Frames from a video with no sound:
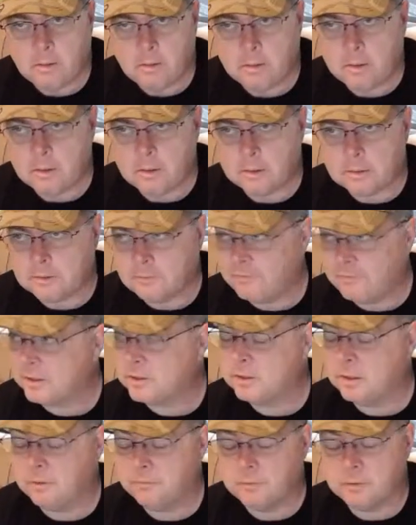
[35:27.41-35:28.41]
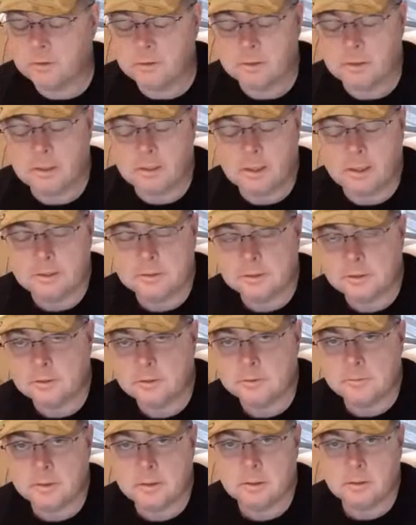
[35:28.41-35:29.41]
or convection oven cooking class,
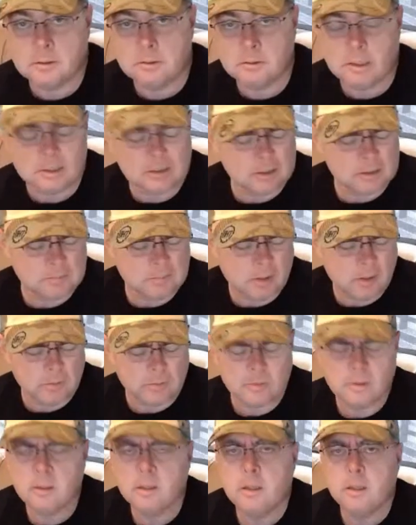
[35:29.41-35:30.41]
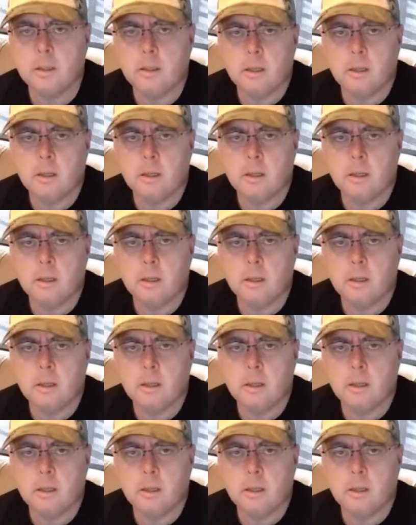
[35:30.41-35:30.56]
excuse me. Actually, it's both.